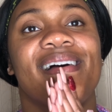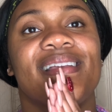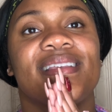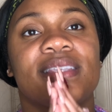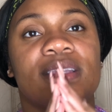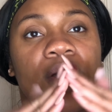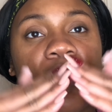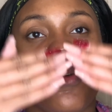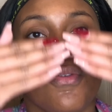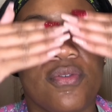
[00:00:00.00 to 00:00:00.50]

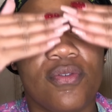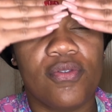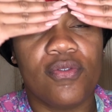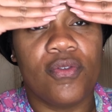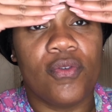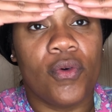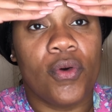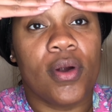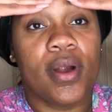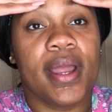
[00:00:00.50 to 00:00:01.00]
So
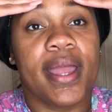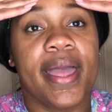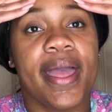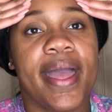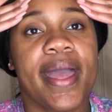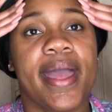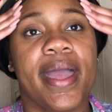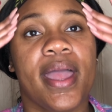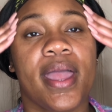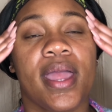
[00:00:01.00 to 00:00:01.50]

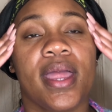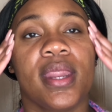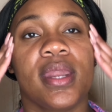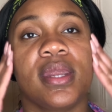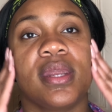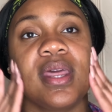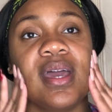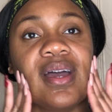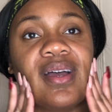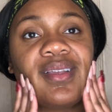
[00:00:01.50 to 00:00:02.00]
forehead
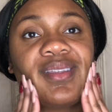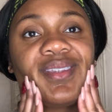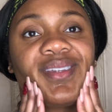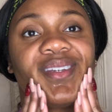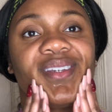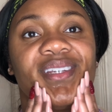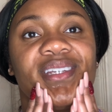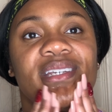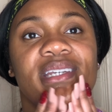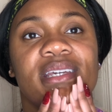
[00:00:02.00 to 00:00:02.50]
down to
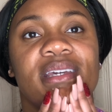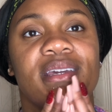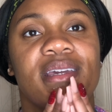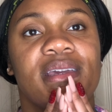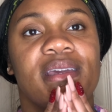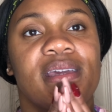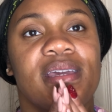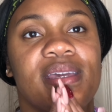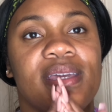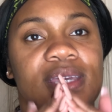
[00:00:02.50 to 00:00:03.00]

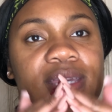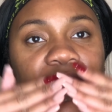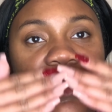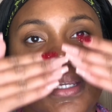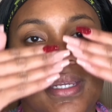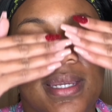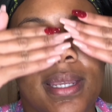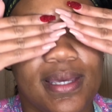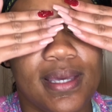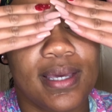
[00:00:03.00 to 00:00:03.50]

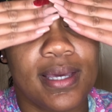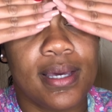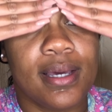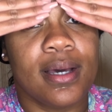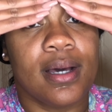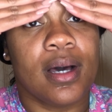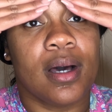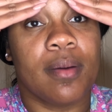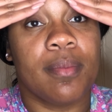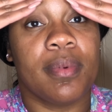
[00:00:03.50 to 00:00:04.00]
chin,
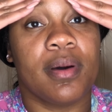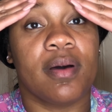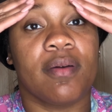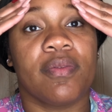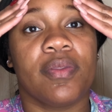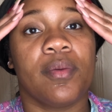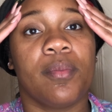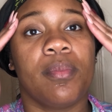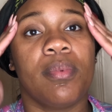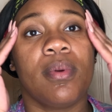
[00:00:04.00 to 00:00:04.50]

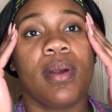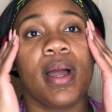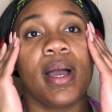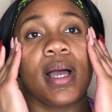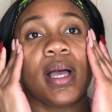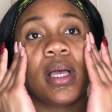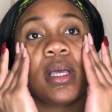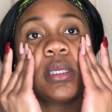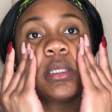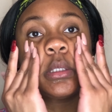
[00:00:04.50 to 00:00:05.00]
above the
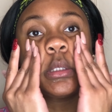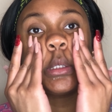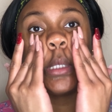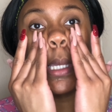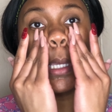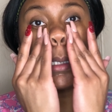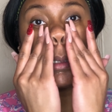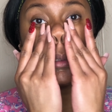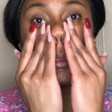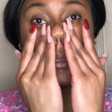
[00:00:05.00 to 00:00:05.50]
brows,
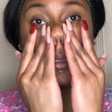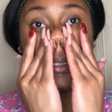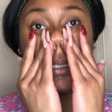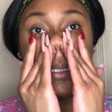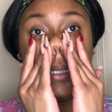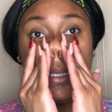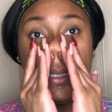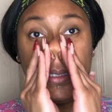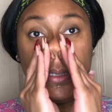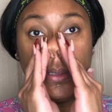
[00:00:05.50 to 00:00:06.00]
down to the
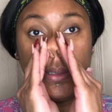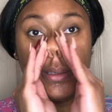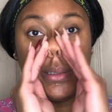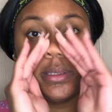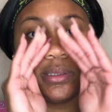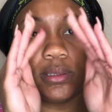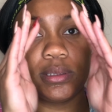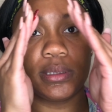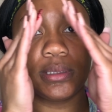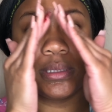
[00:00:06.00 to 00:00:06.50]

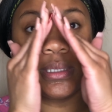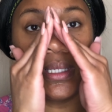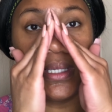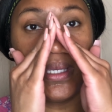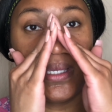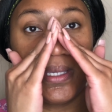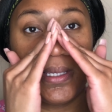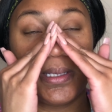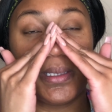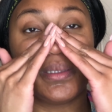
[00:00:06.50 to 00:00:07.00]
nose,
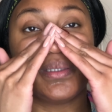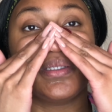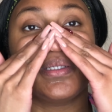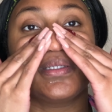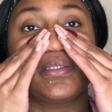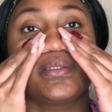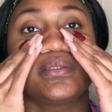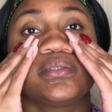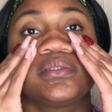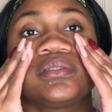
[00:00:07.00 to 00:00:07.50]

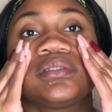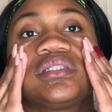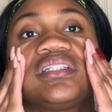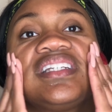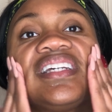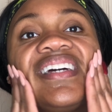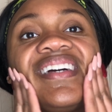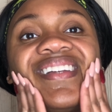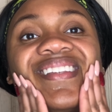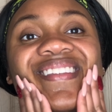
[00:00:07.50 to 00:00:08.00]
nose
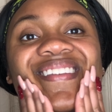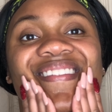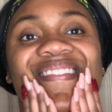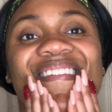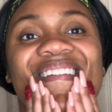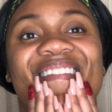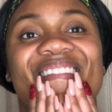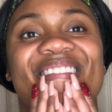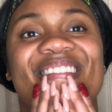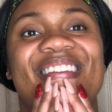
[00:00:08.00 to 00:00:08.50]
down to
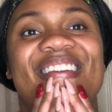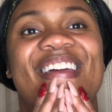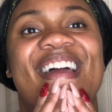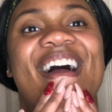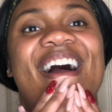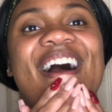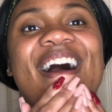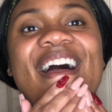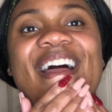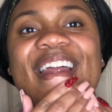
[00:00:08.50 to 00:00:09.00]
the
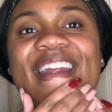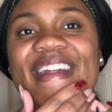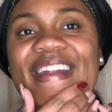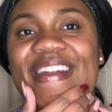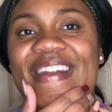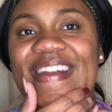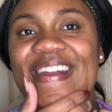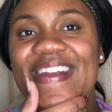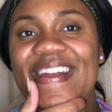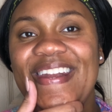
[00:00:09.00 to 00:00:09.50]

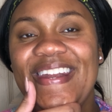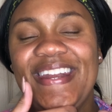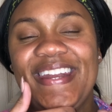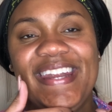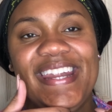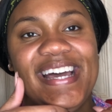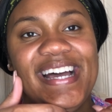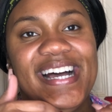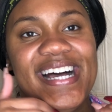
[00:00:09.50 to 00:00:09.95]
chin.